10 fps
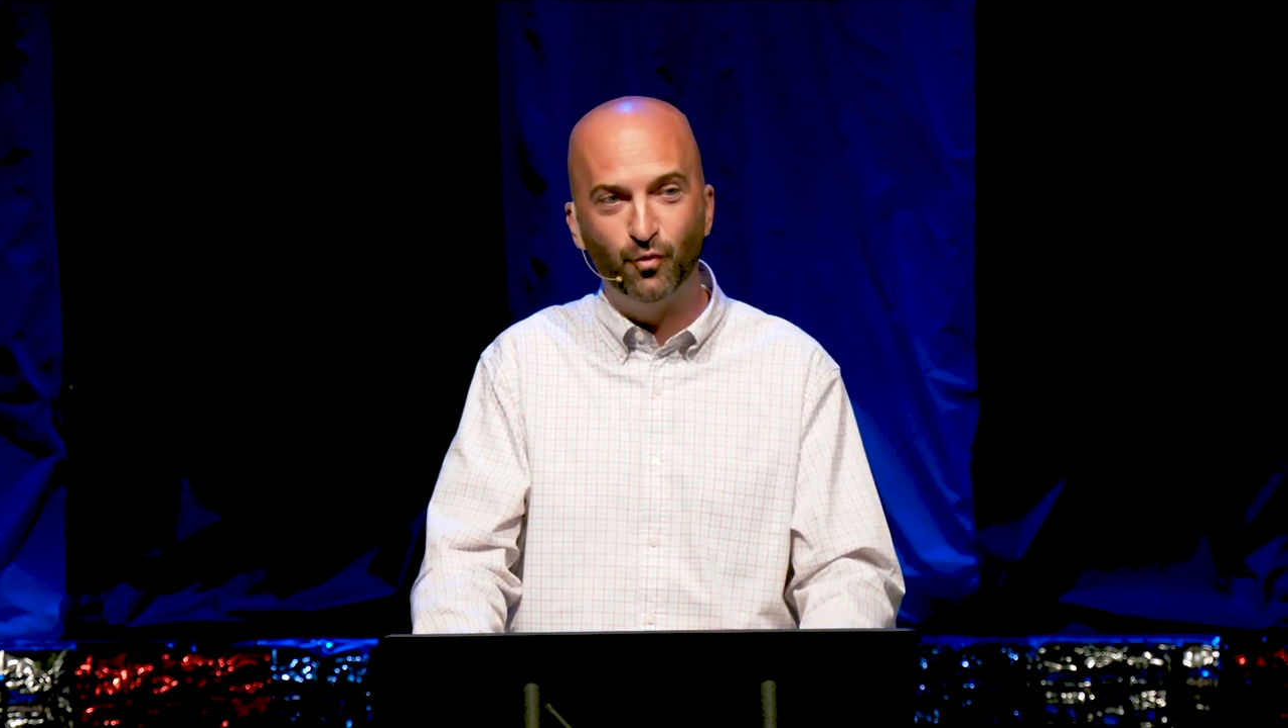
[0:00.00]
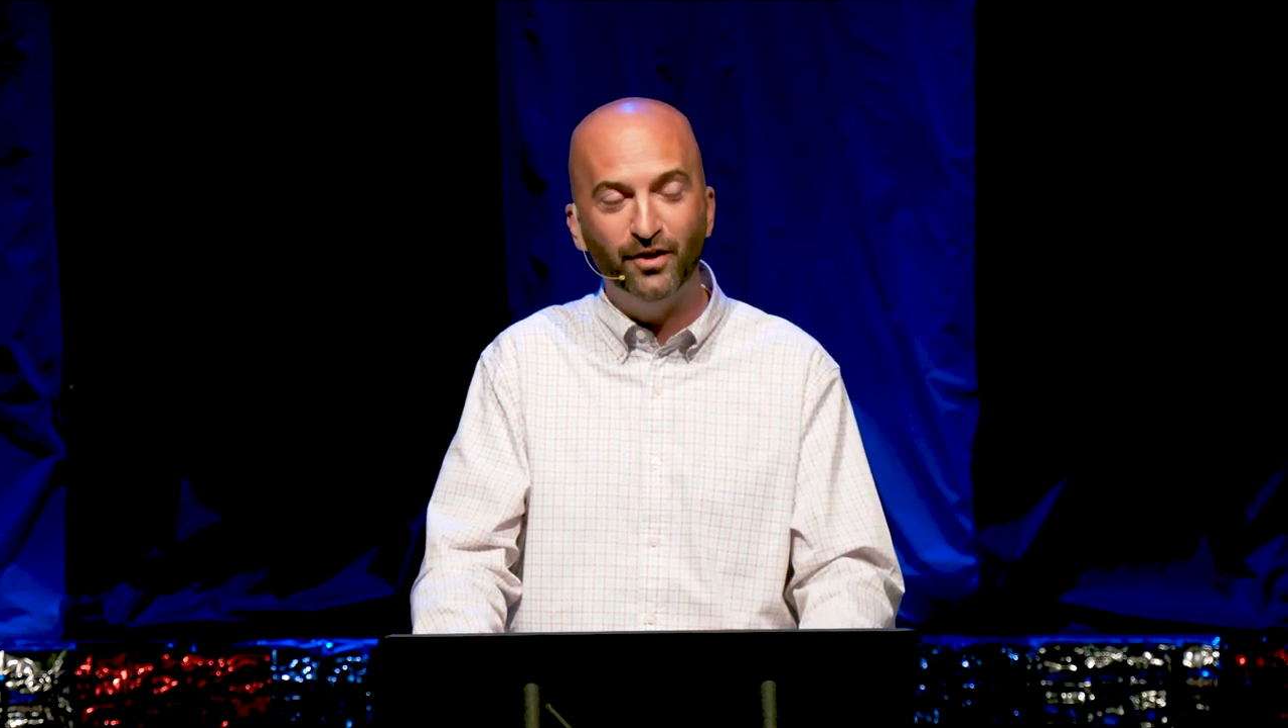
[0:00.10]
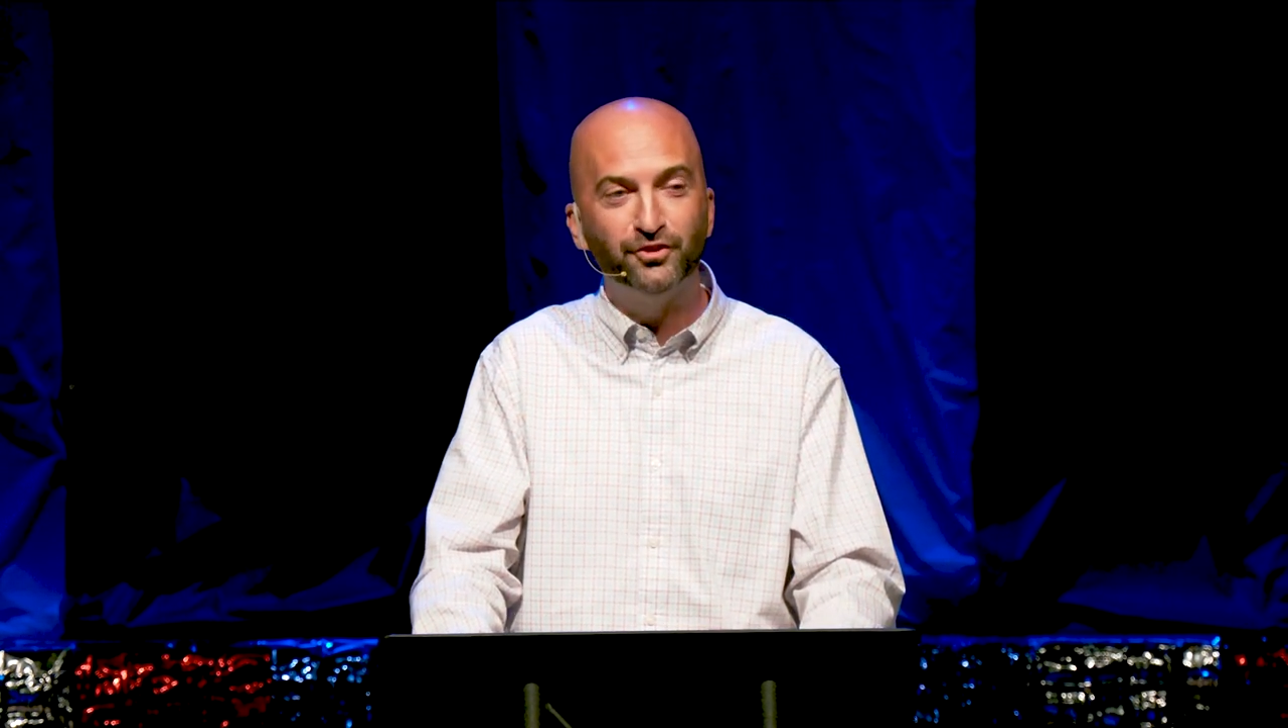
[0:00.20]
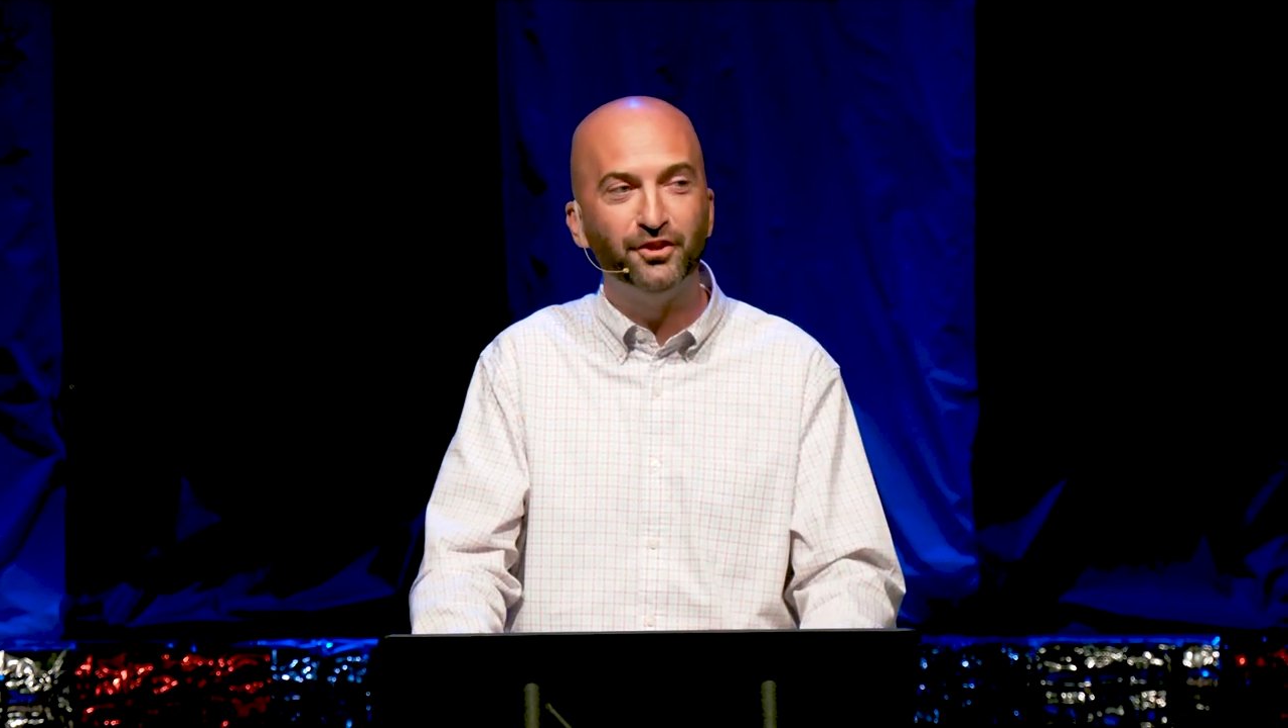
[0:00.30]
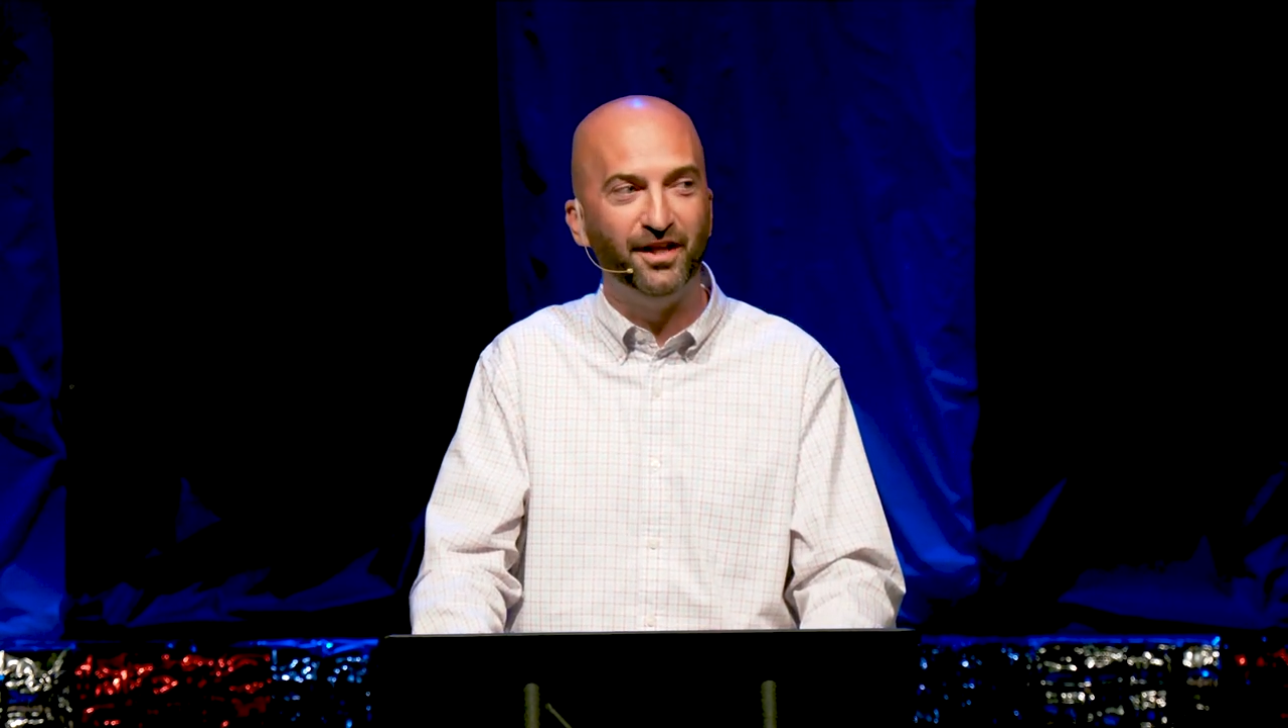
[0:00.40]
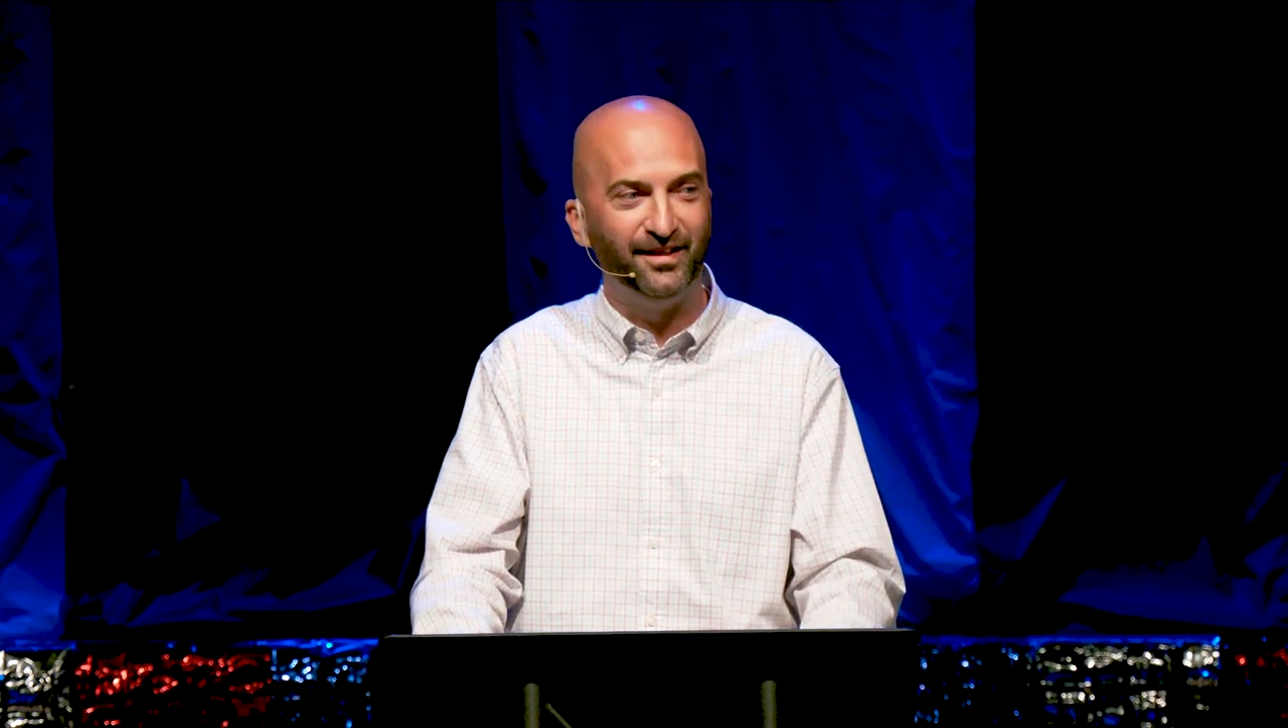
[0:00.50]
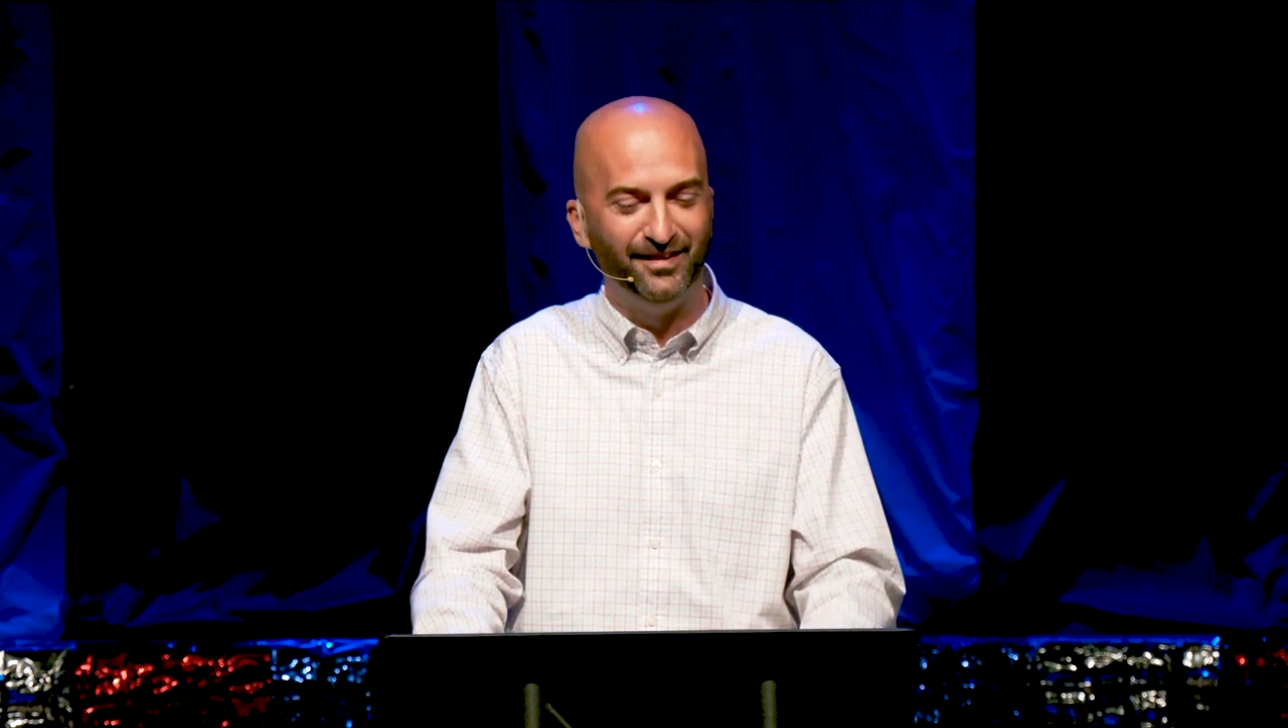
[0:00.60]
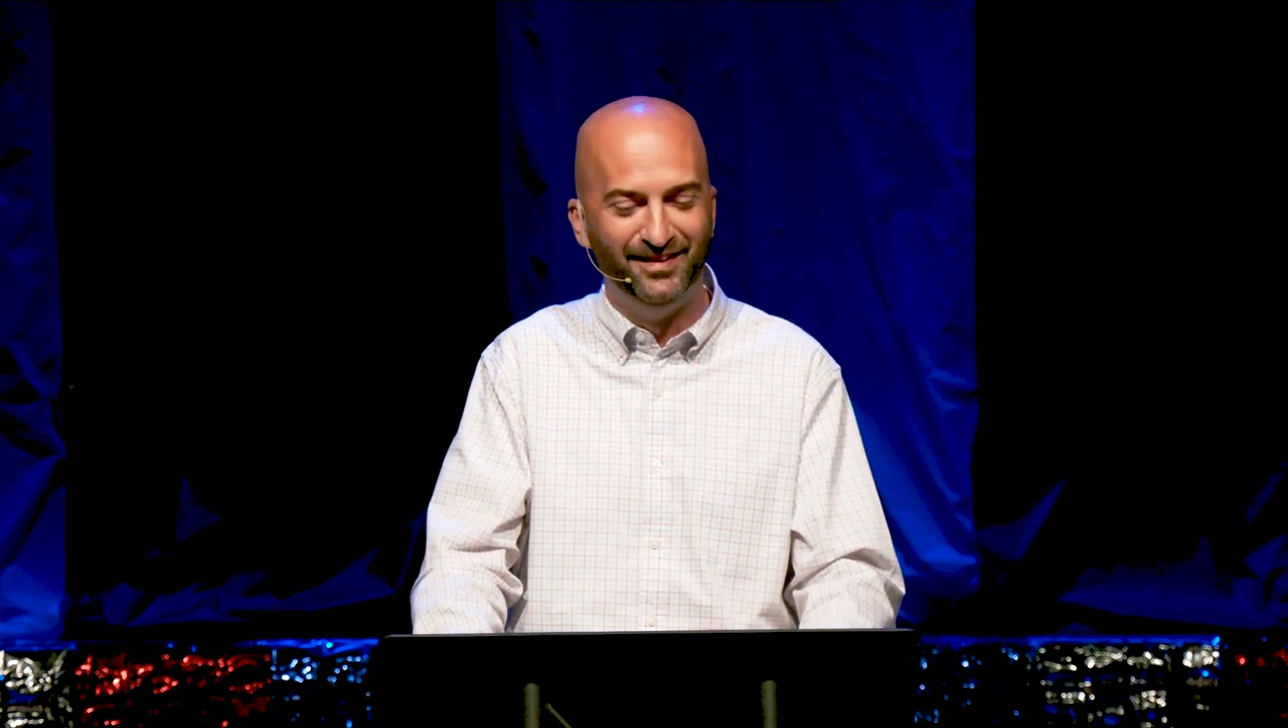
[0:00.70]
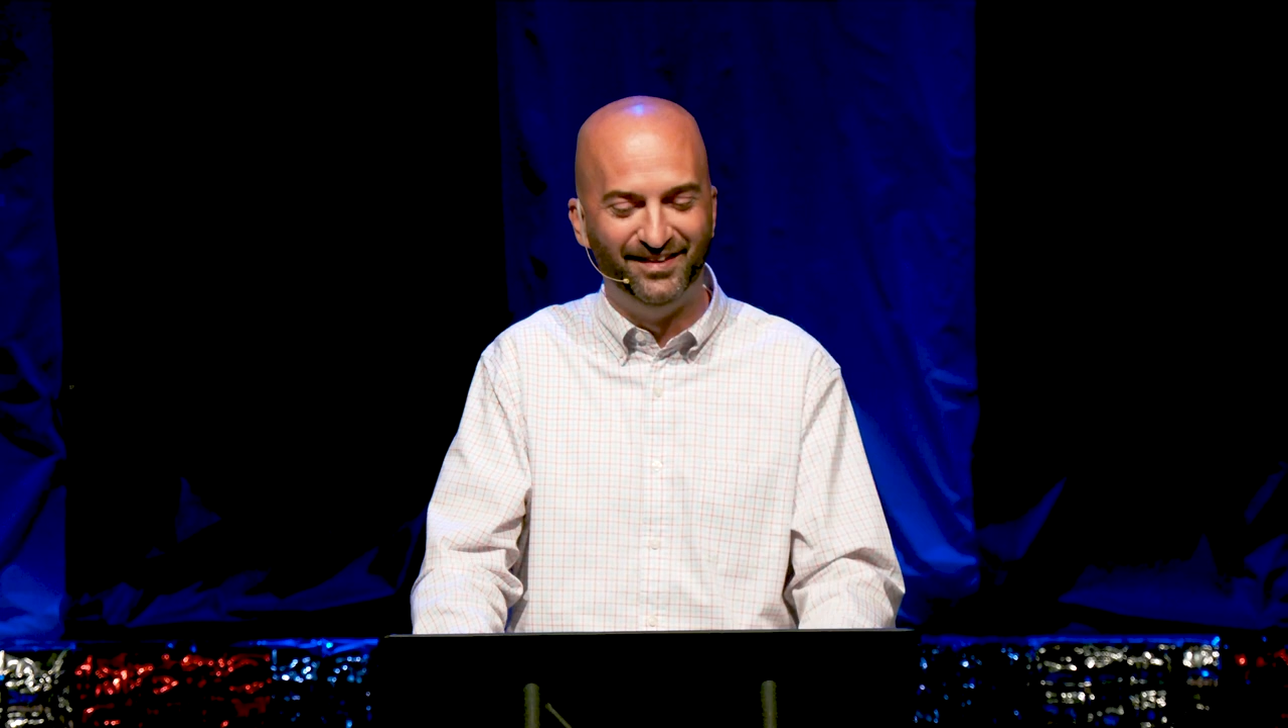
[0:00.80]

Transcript: questioning